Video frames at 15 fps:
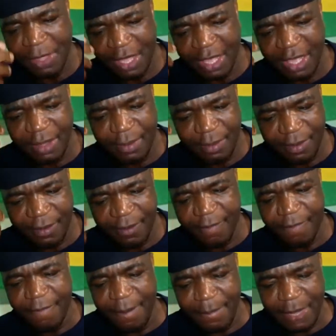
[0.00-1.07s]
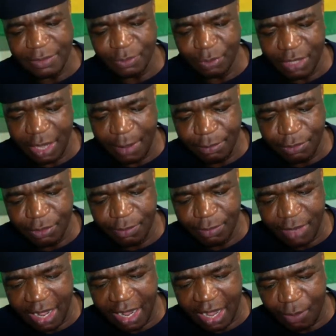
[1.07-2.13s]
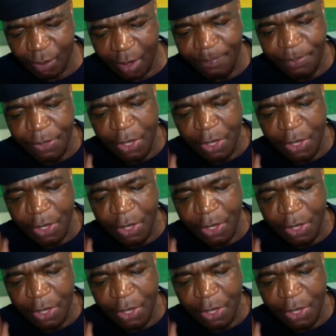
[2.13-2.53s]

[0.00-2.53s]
Emmerson Mnangagwa